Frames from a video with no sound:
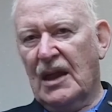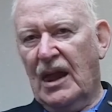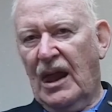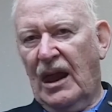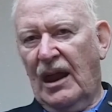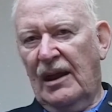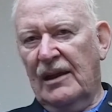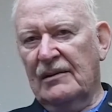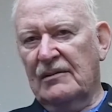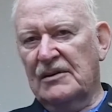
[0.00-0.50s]

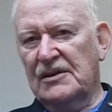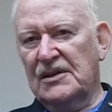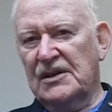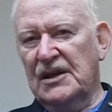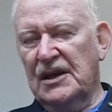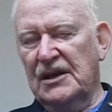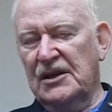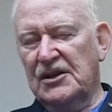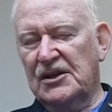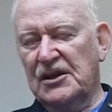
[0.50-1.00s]
I was
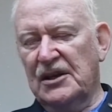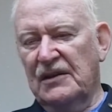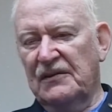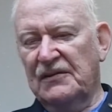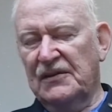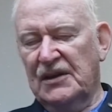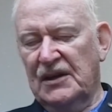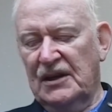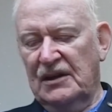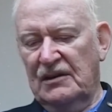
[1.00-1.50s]
day
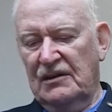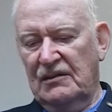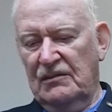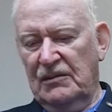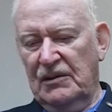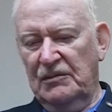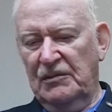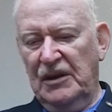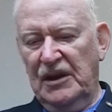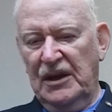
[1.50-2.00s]
shift, and
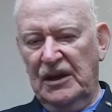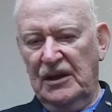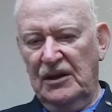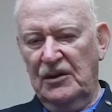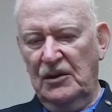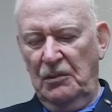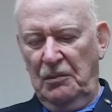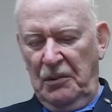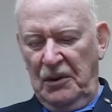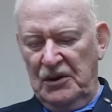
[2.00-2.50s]
when we get a
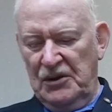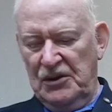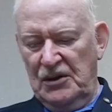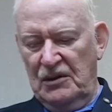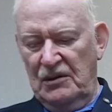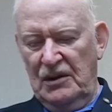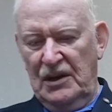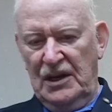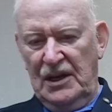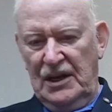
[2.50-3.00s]
new
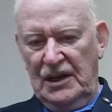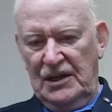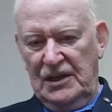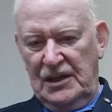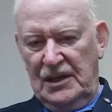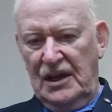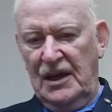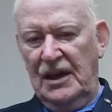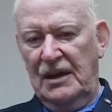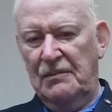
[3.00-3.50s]
prisoner in, I
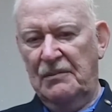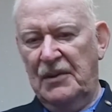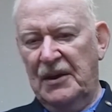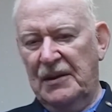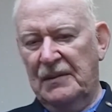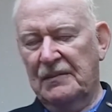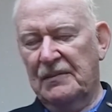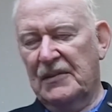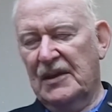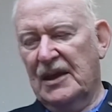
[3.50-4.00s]
type.
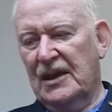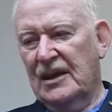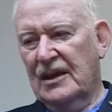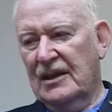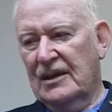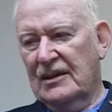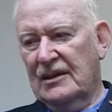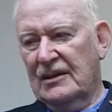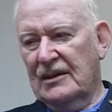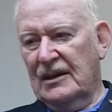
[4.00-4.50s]

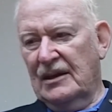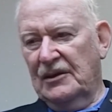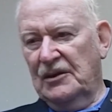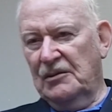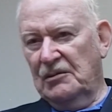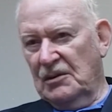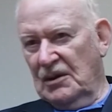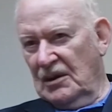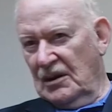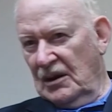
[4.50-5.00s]
Now, you
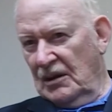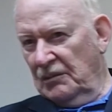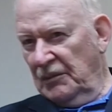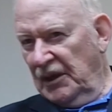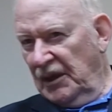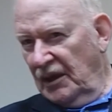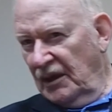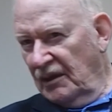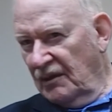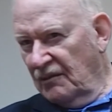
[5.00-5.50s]
were
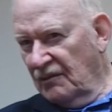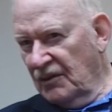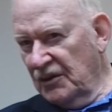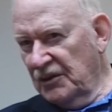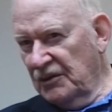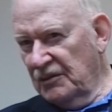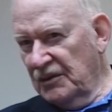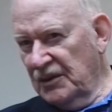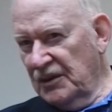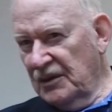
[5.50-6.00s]
Army? Were
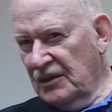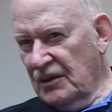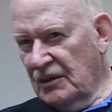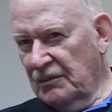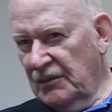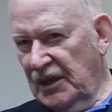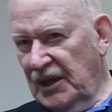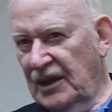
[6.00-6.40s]
you in the Army?